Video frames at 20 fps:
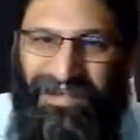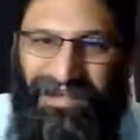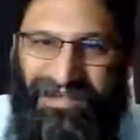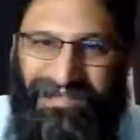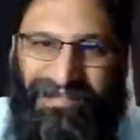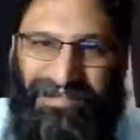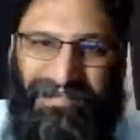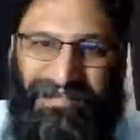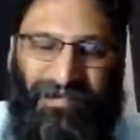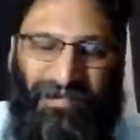
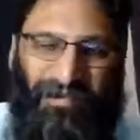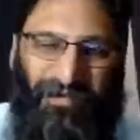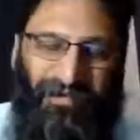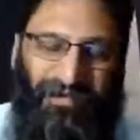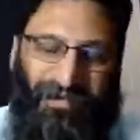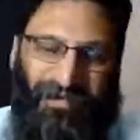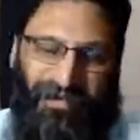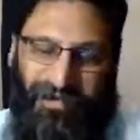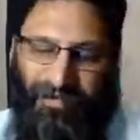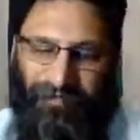
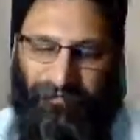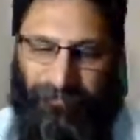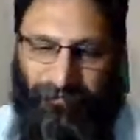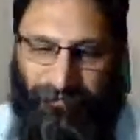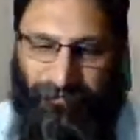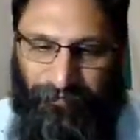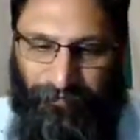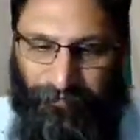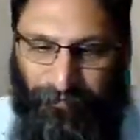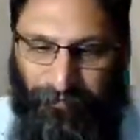So
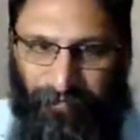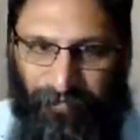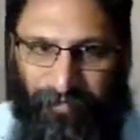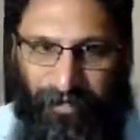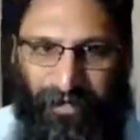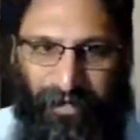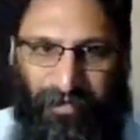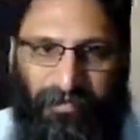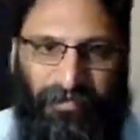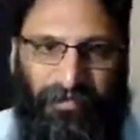
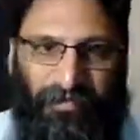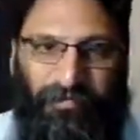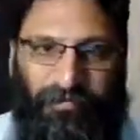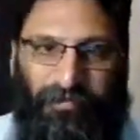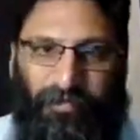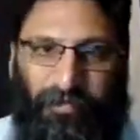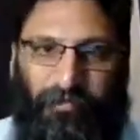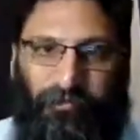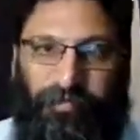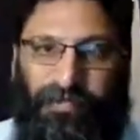
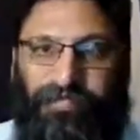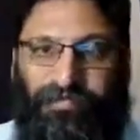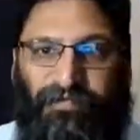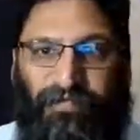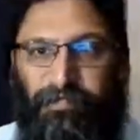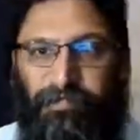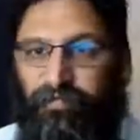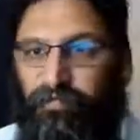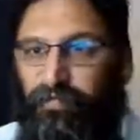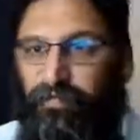so please
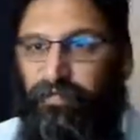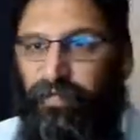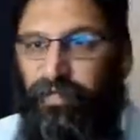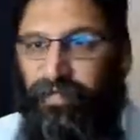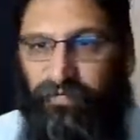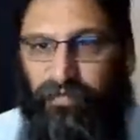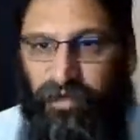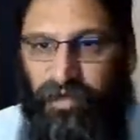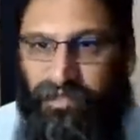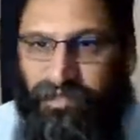feel free
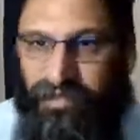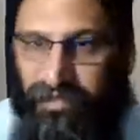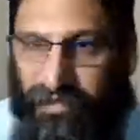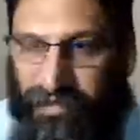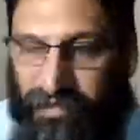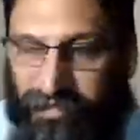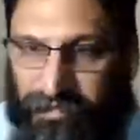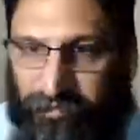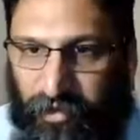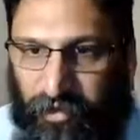to
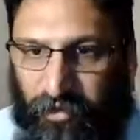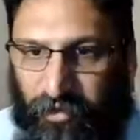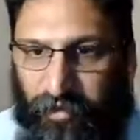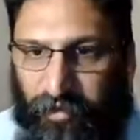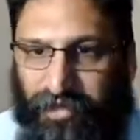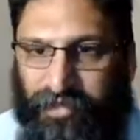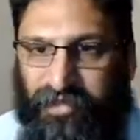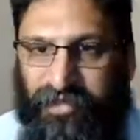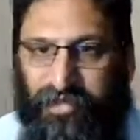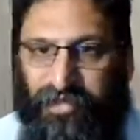ask some
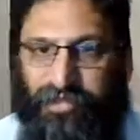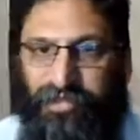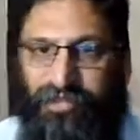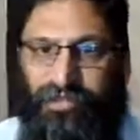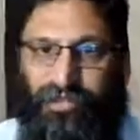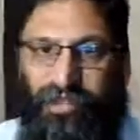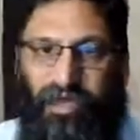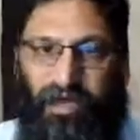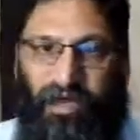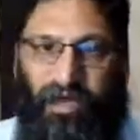more
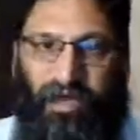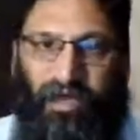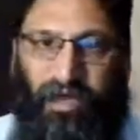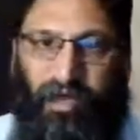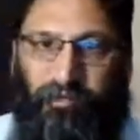questions.